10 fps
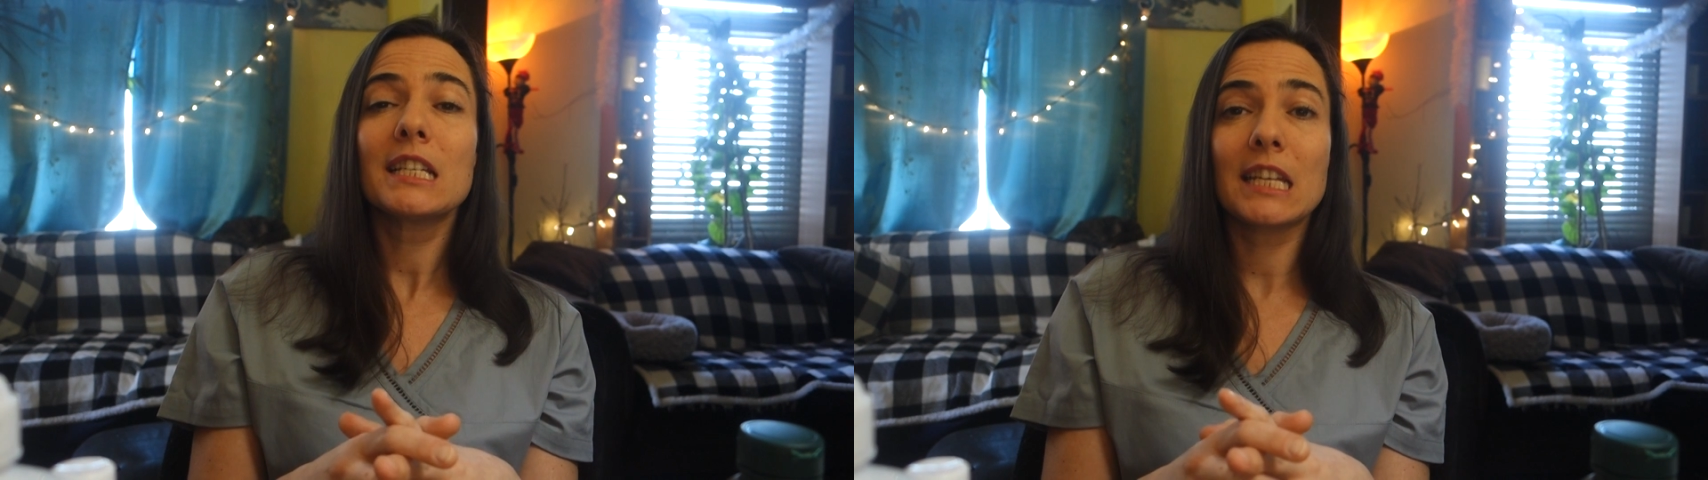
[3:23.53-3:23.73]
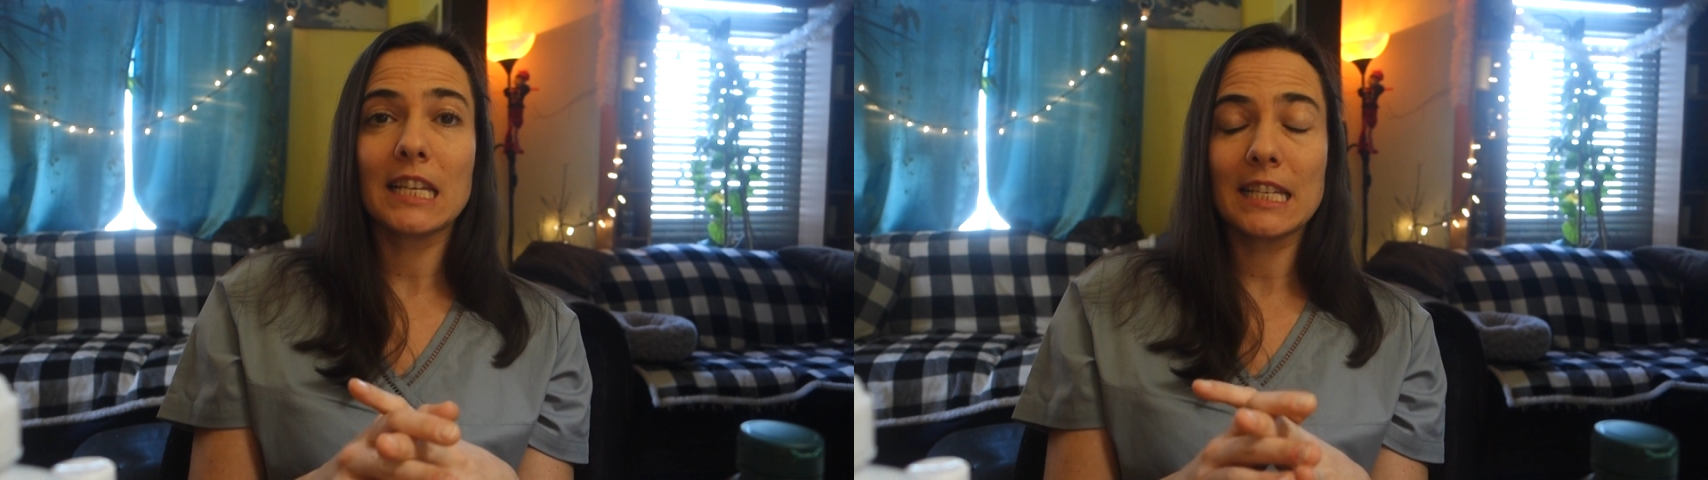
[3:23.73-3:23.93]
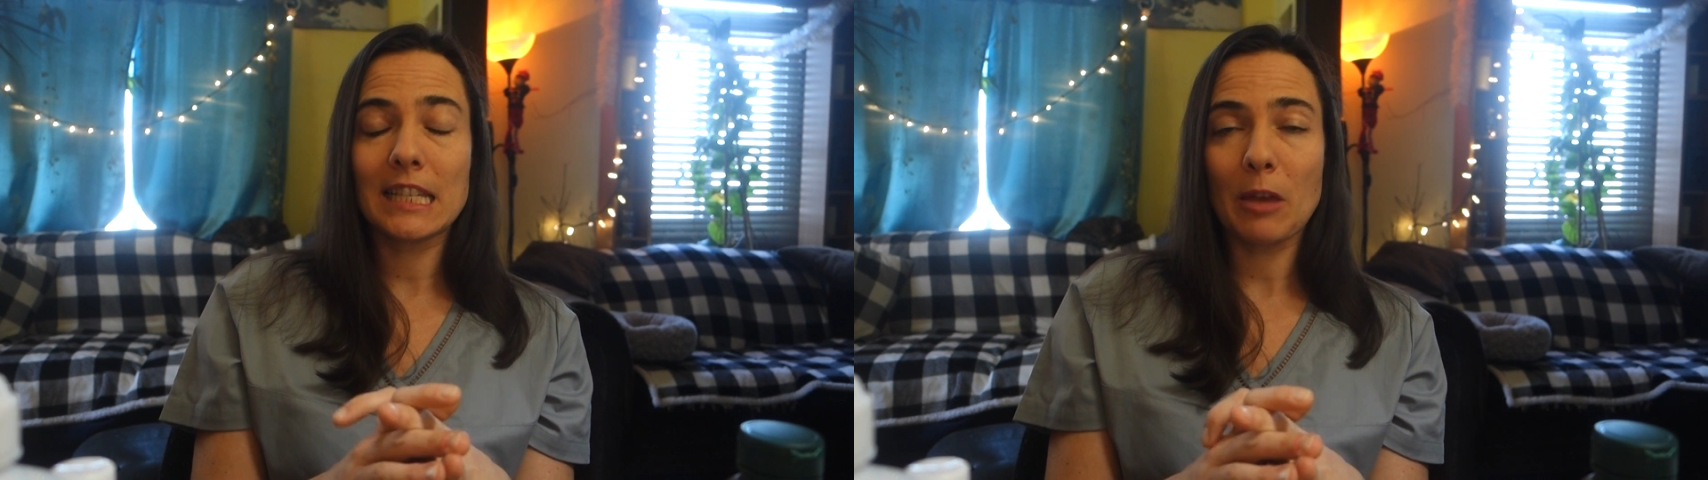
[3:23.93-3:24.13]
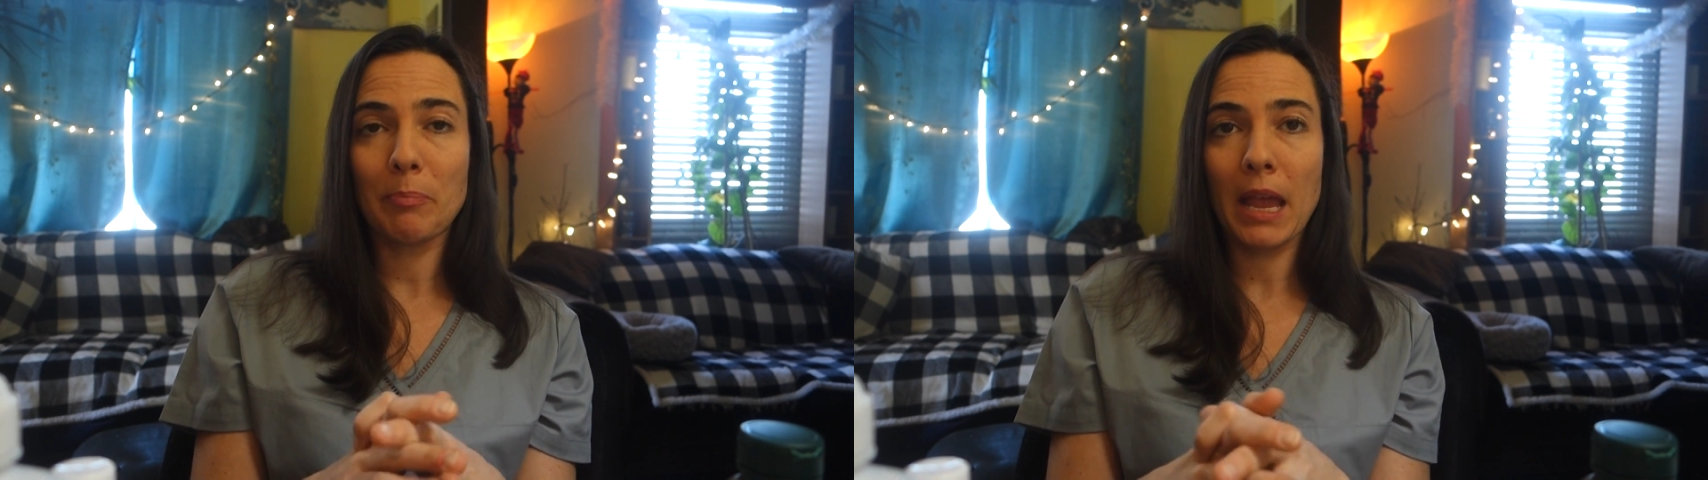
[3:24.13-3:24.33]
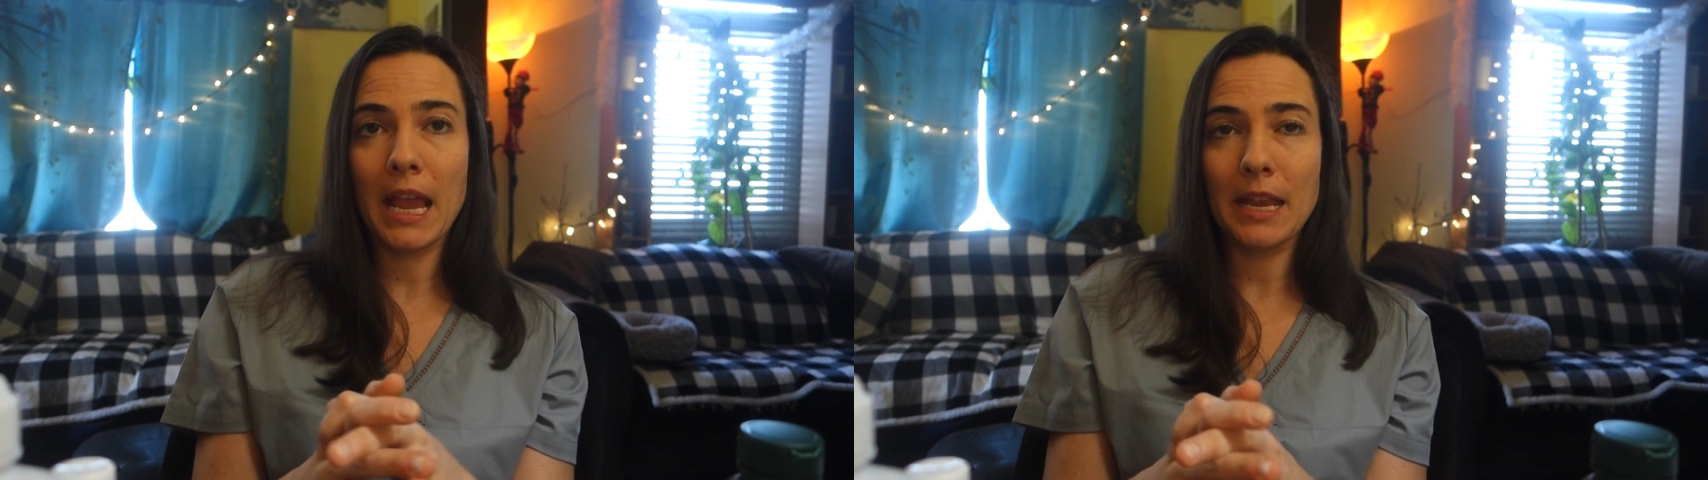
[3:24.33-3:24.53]
to ease
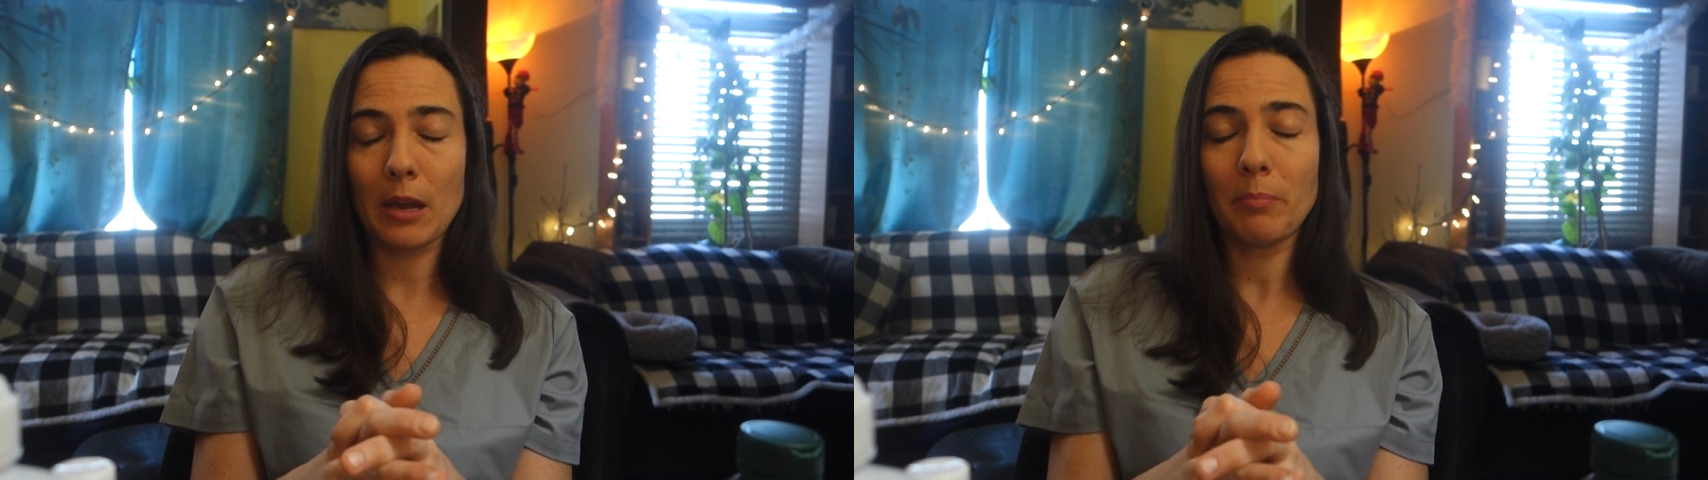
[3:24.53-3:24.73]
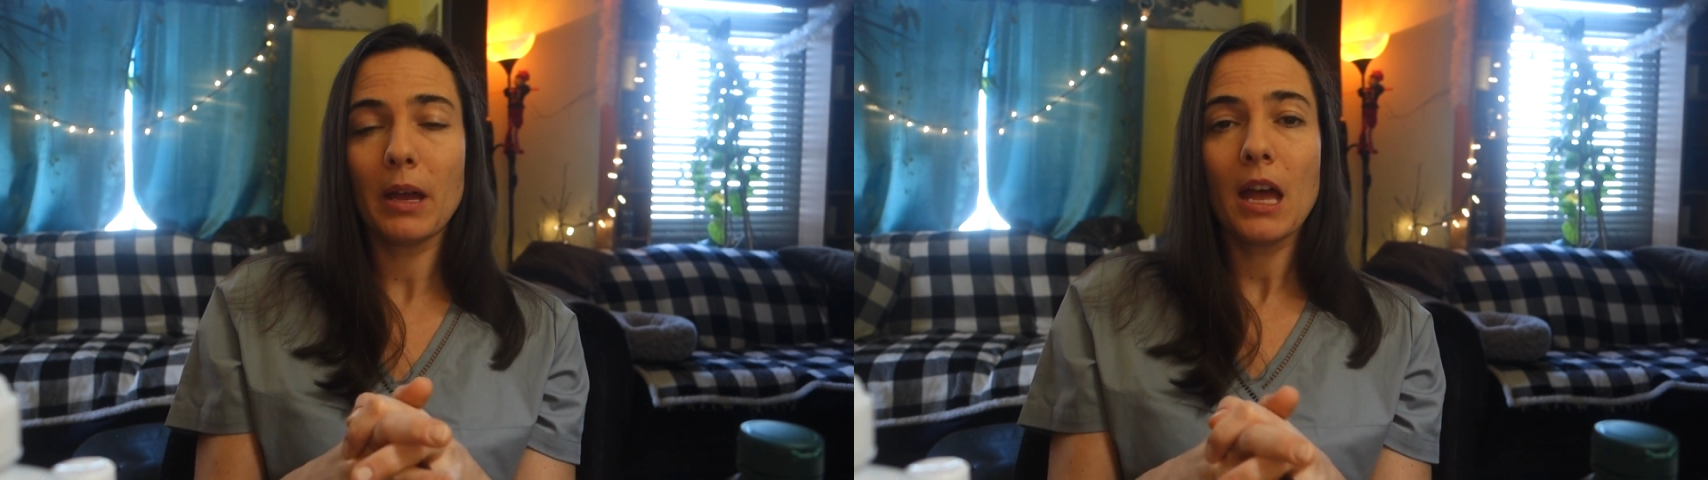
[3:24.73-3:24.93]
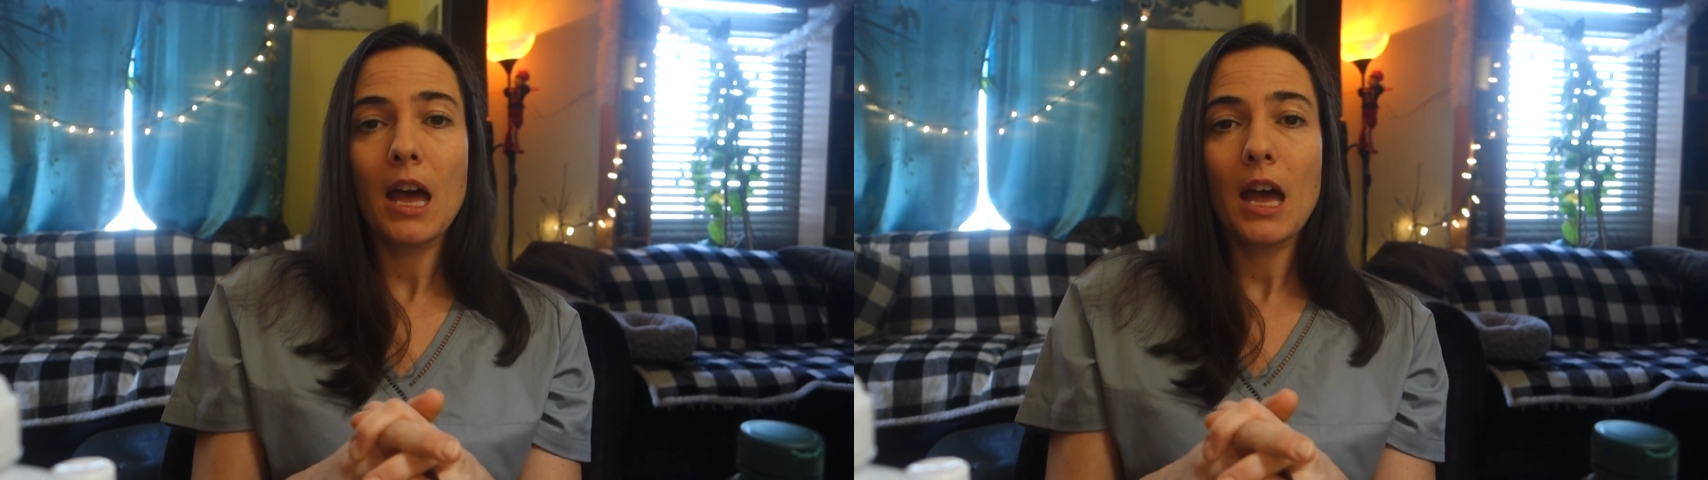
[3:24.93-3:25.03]
that pain up.